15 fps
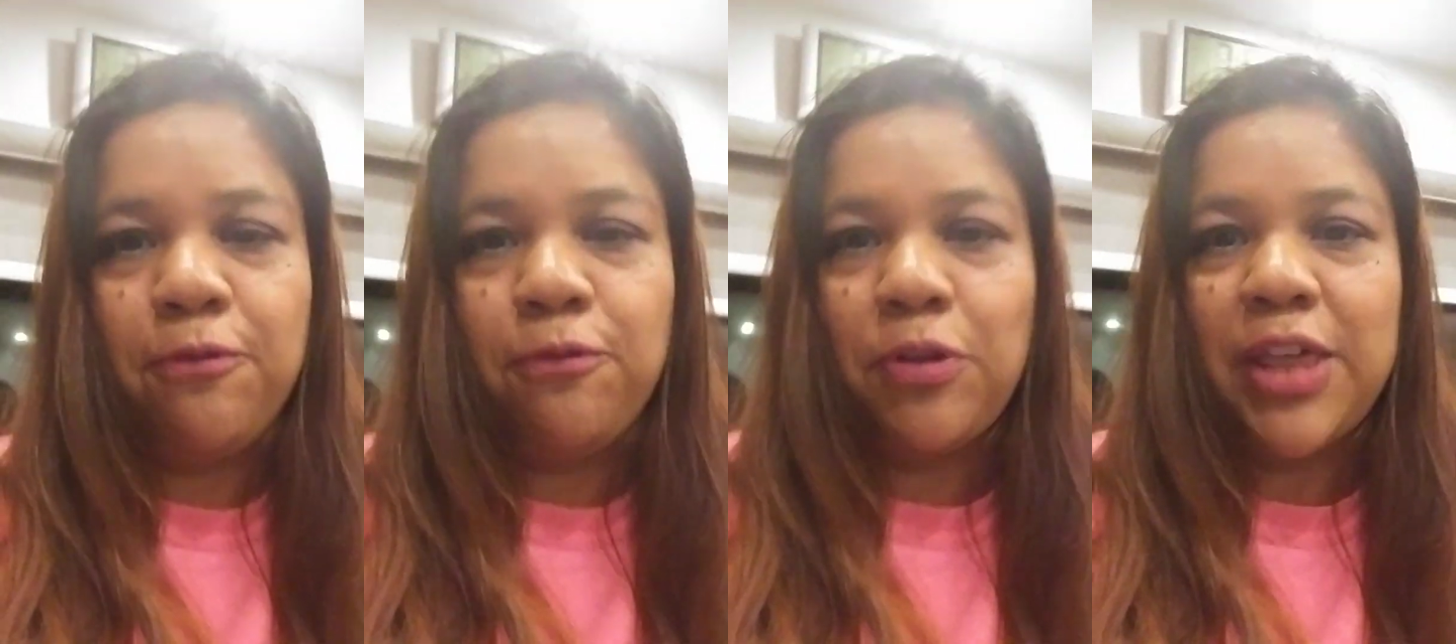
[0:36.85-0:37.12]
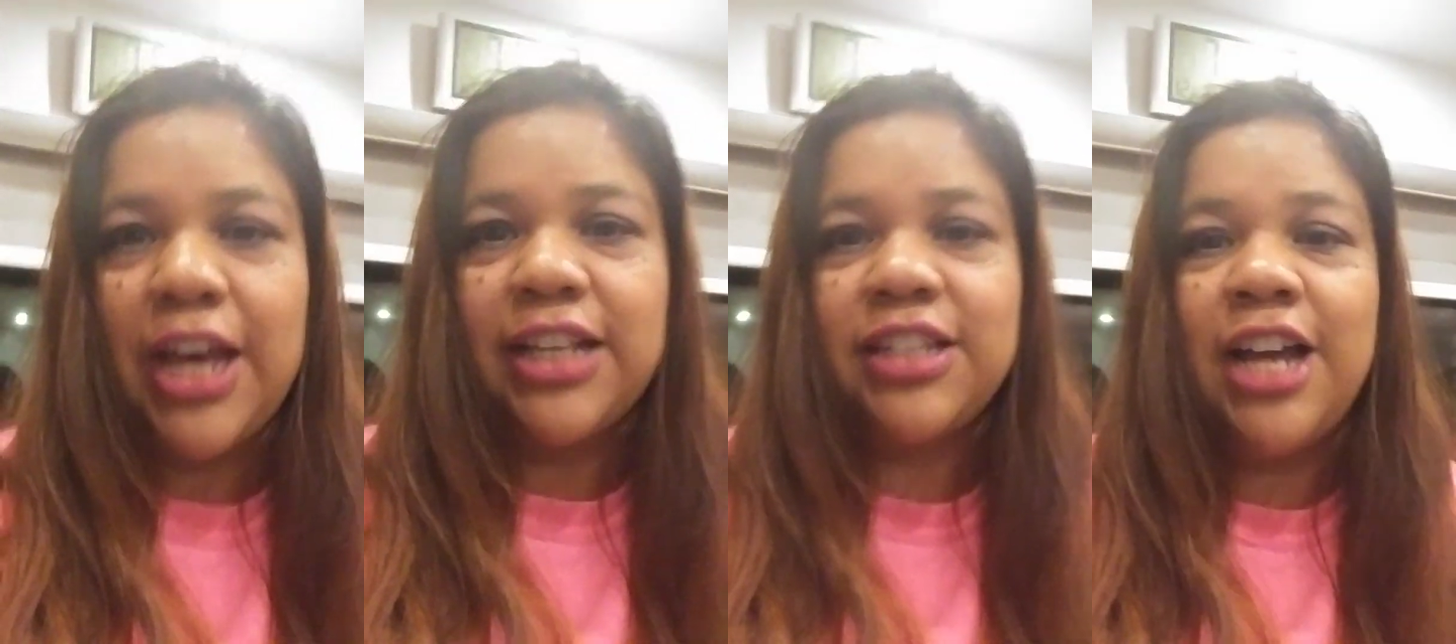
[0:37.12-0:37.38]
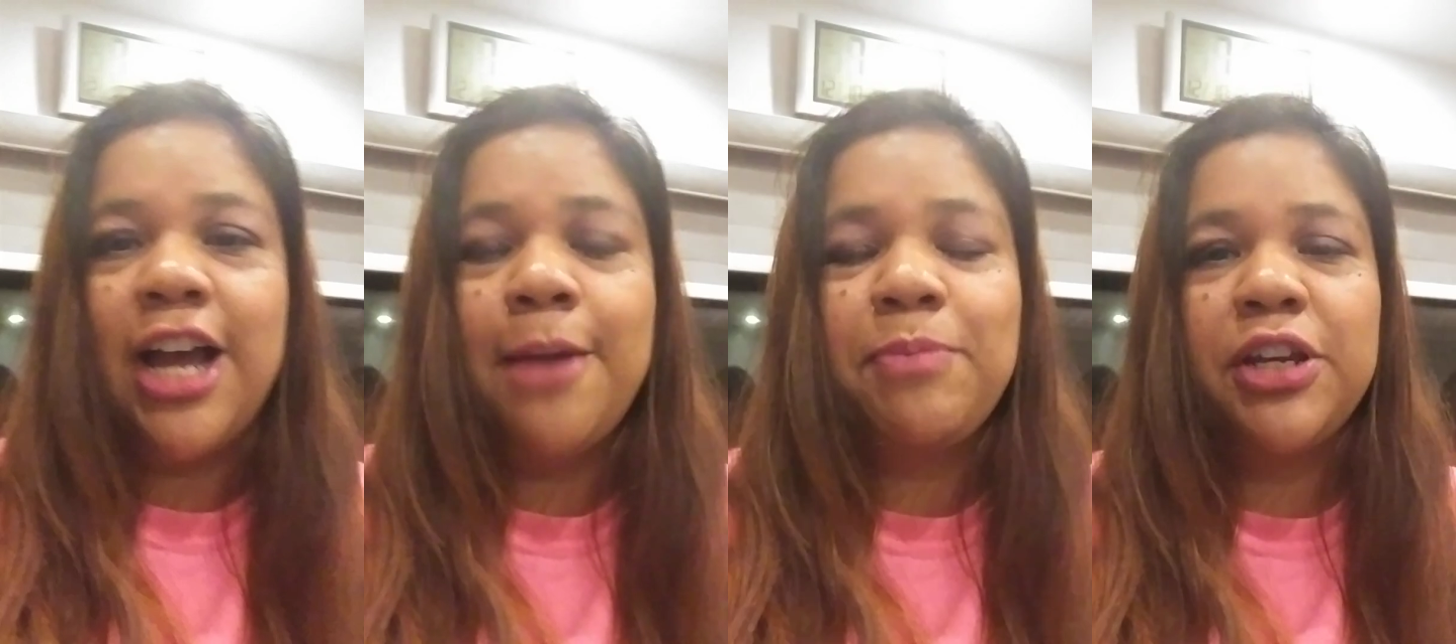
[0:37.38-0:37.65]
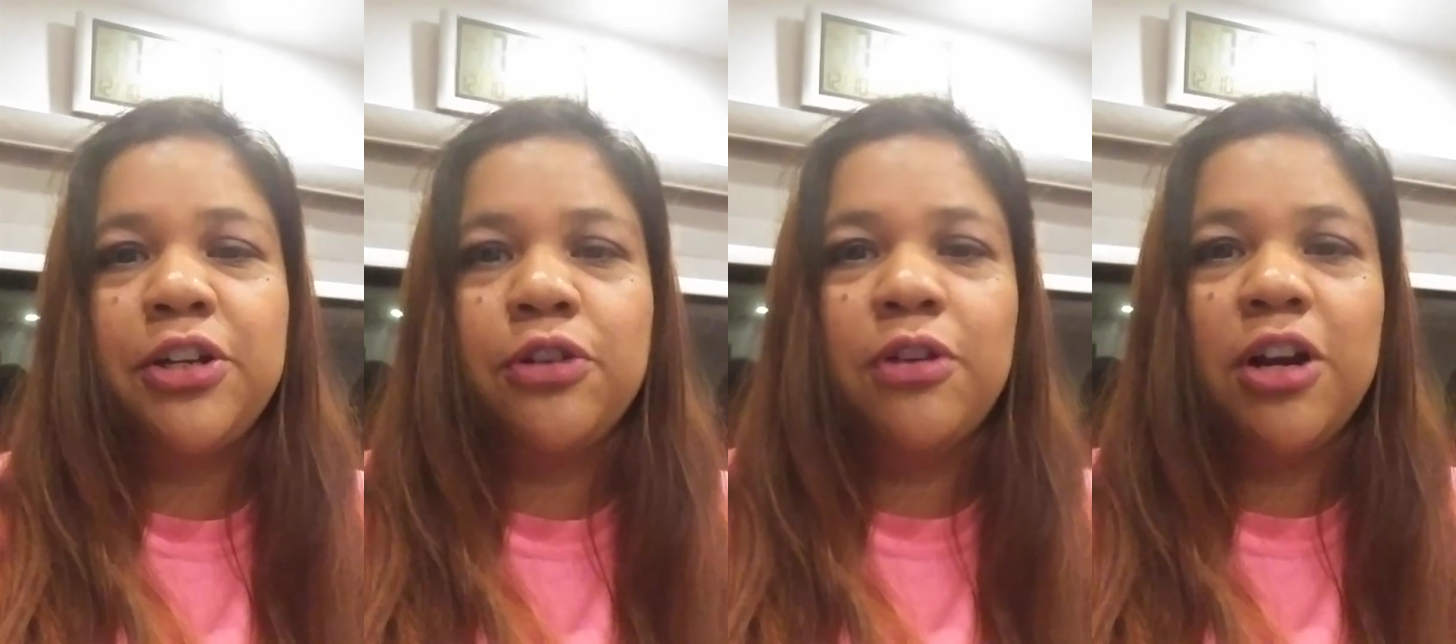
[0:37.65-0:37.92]
for that time
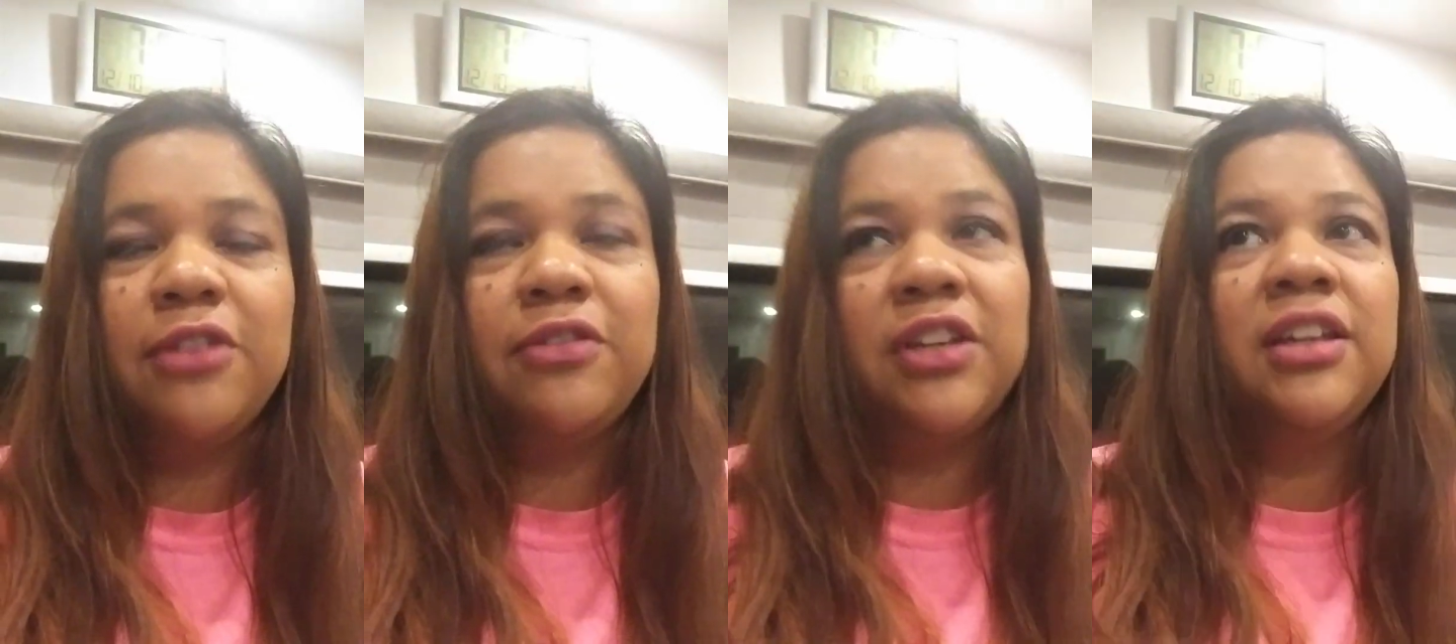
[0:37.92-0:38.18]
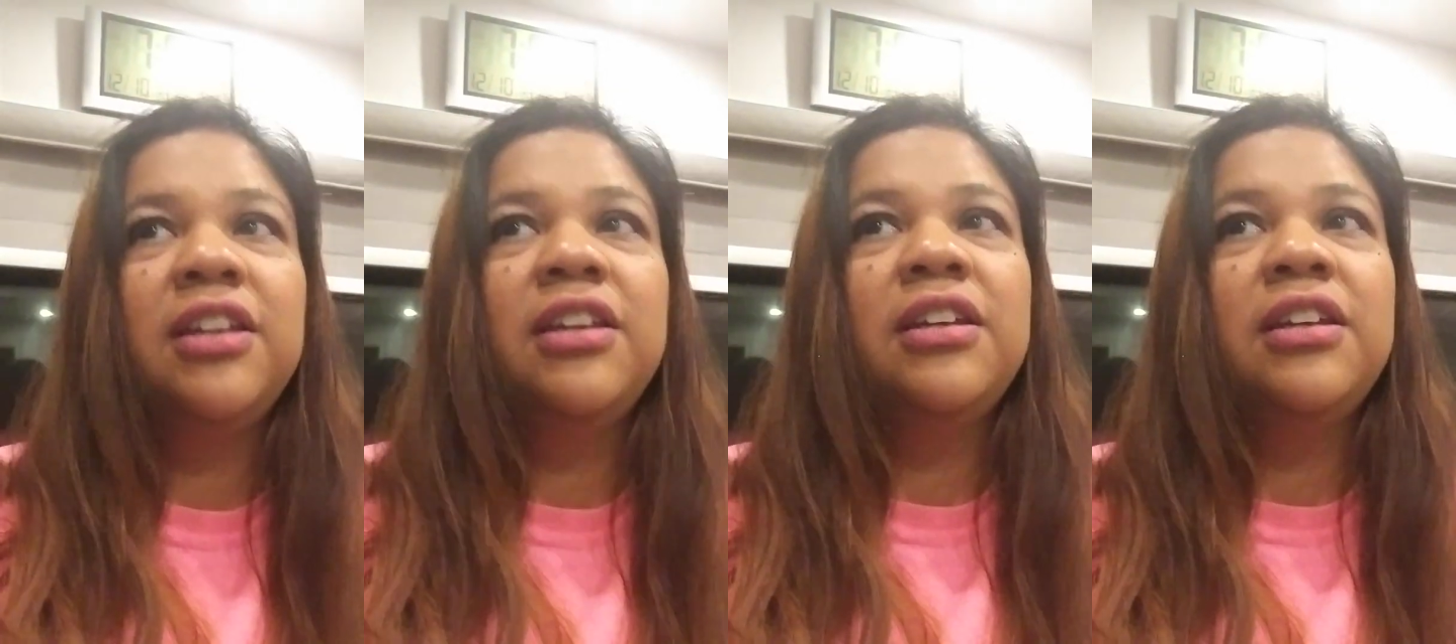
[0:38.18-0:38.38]
that you're driving.